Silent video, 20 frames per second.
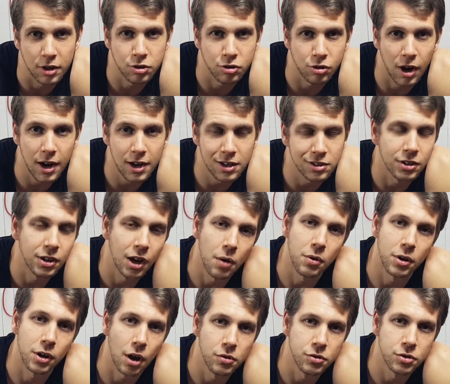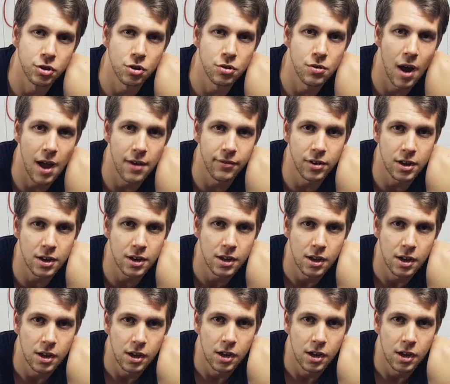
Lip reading: to train, so you don't want to go too heavy,